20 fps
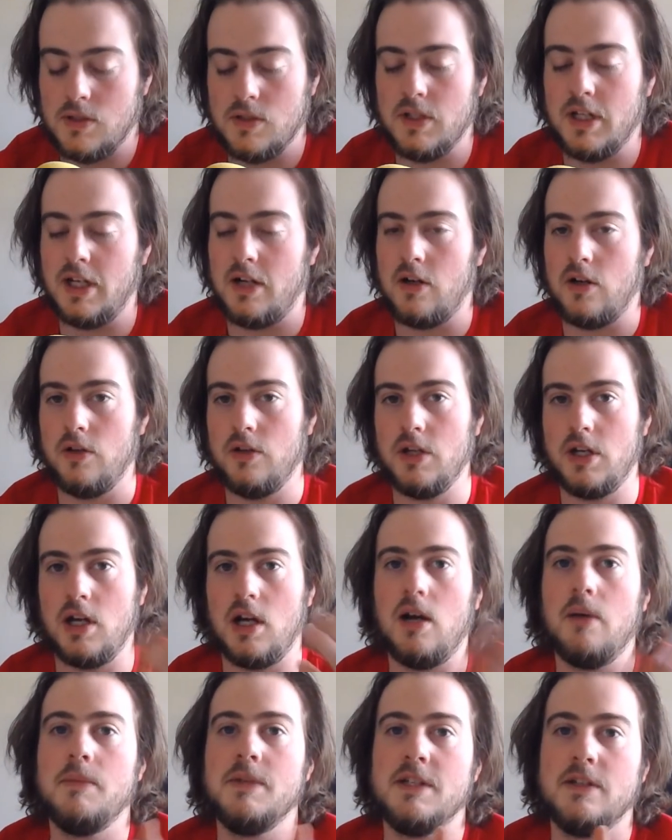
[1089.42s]
like all the
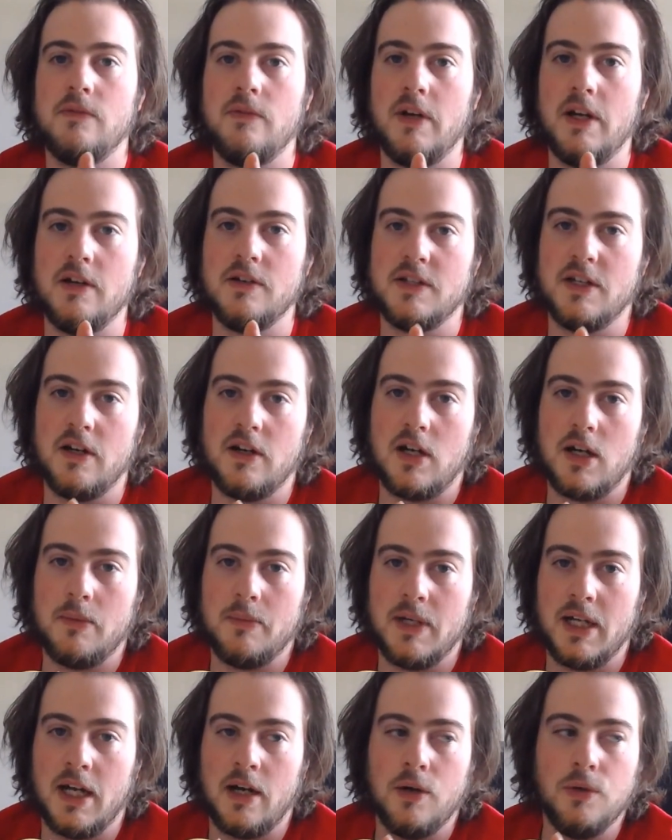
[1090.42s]
commons and rares that are
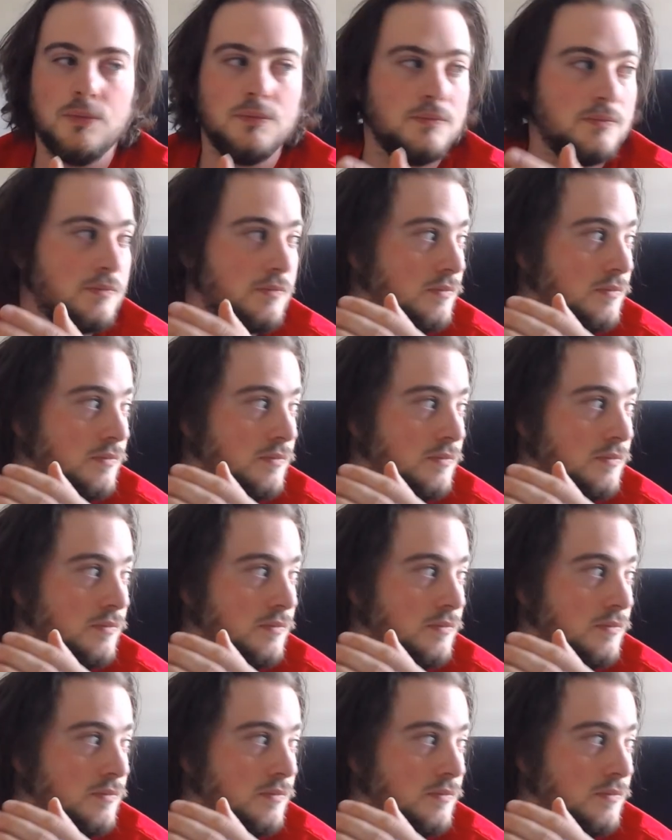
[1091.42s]
coming out.